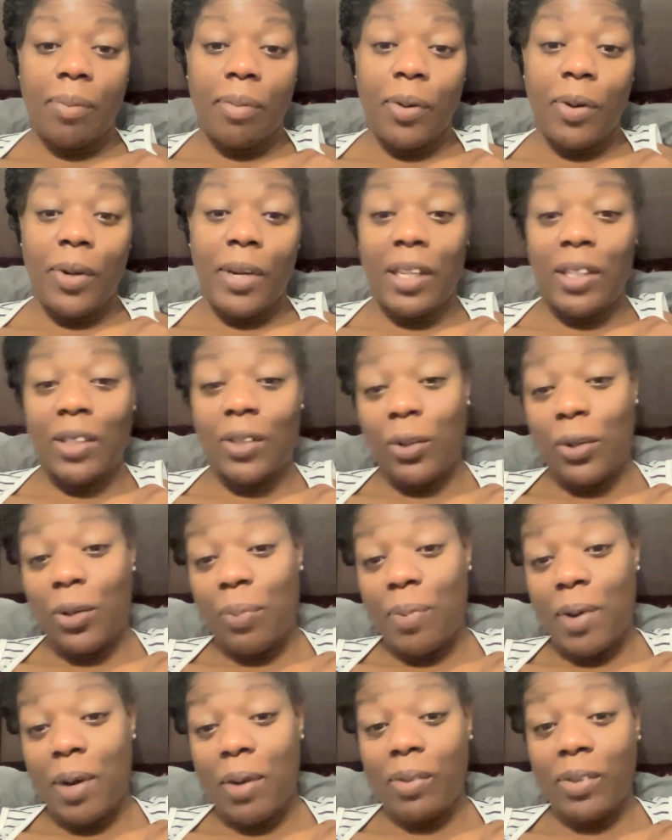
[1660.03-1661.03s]
When I told
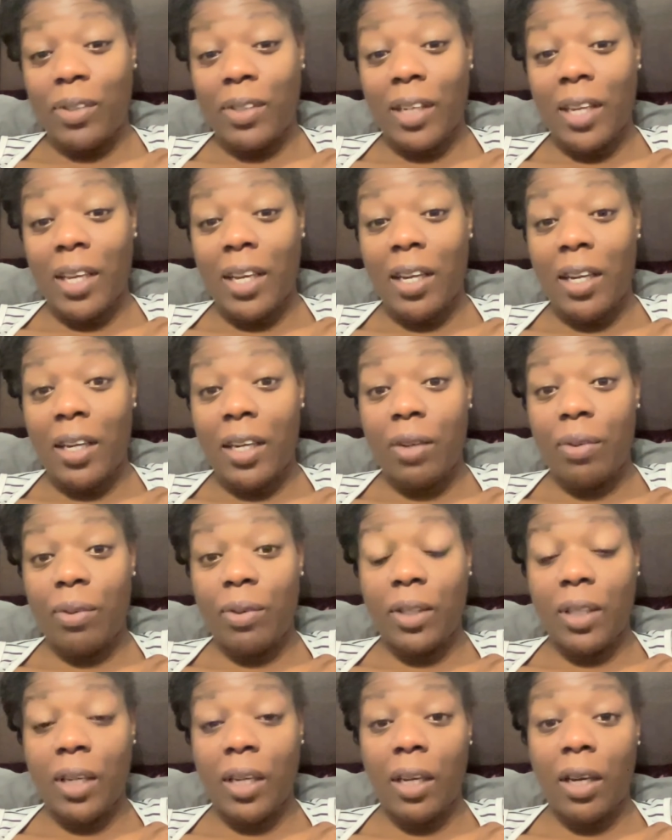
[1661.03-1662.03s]
him I was scared, he
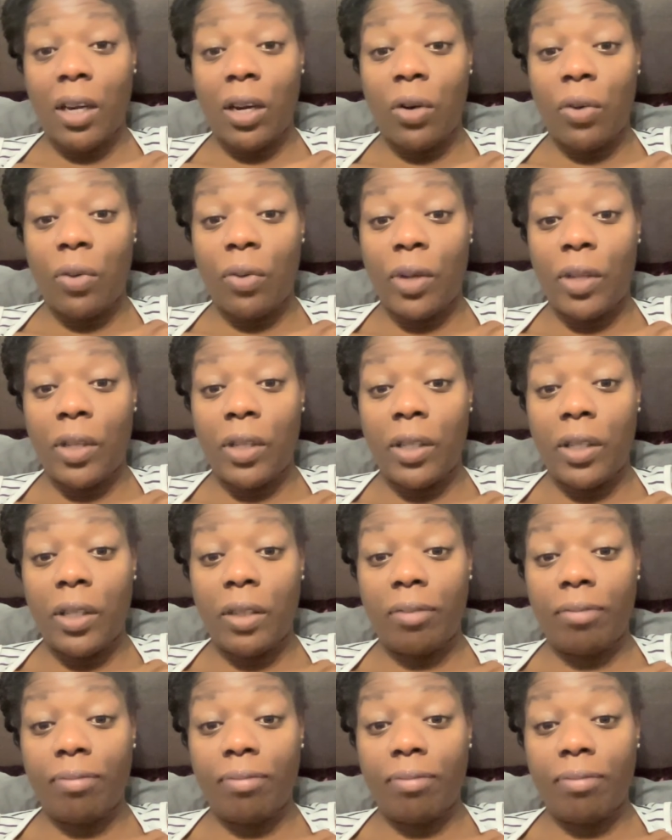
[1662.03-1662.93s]
was like, oh, really?